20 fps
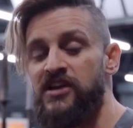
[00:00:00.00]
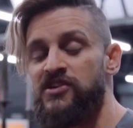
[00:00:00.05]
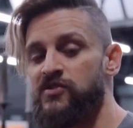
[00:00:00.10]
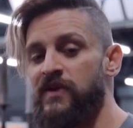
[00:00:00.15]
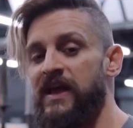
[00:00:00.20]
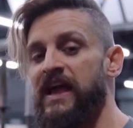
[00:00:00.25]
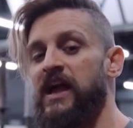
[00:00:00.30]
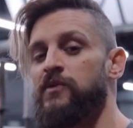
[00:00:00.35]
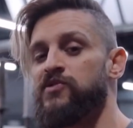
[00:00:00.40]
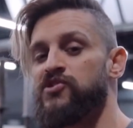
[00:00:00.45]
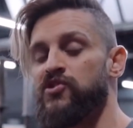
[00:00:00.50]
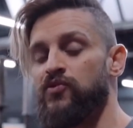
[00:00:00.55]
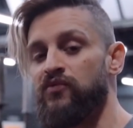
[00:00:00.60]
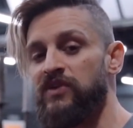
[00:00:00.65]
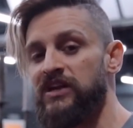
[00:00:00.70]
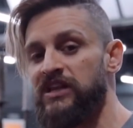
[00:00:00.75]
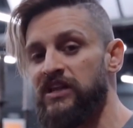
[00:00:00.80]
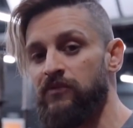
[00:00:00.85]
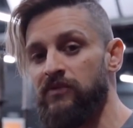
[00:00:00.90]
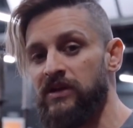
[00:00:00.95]
So it helps you
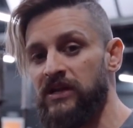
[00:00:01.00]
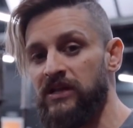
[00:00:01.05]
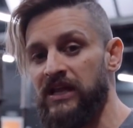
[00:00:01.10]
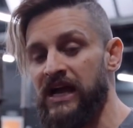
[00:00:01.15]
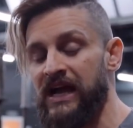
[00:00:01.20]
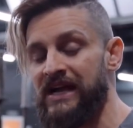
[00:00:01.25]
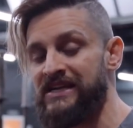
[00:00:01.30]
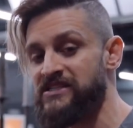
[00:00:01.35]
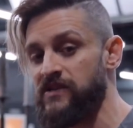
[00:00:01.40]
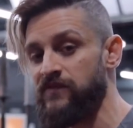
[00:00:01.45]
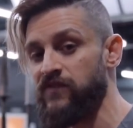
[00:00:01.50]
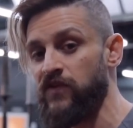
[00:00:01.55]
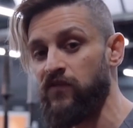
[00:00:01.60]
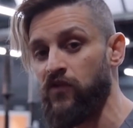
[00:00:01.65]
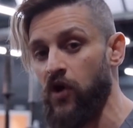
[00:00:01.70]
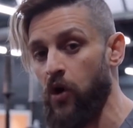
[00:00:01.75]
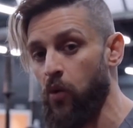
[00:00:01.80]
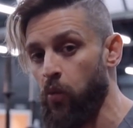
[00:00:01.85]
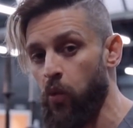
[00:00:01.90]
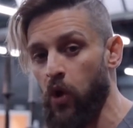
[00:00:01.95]
really realize if you've got